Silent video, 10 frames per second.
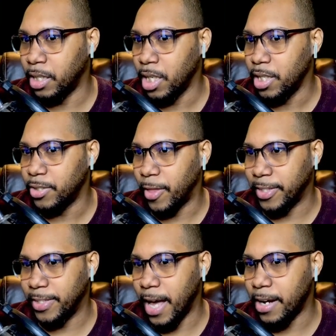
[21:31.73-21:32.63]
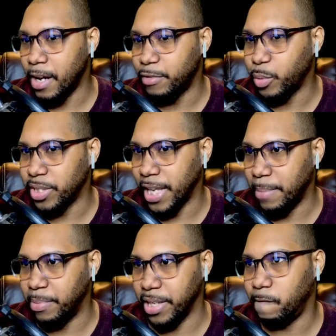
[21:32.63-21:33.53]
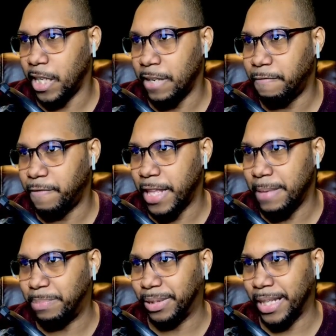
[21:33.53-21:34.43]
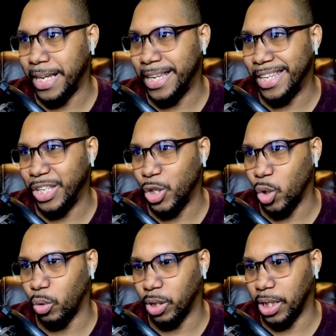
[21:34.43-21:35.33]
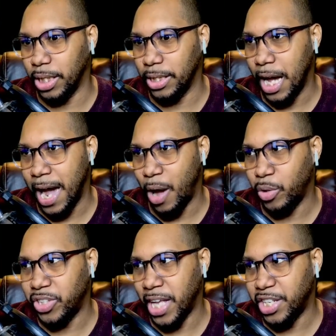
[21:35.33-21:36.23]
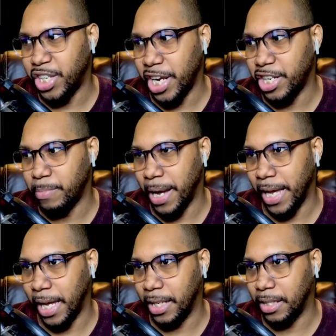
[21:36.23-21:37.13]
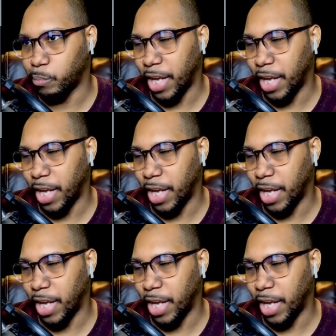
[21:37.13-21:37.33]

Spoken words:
So that's not enough to escape this. If they play Kiora, how does that change my hand?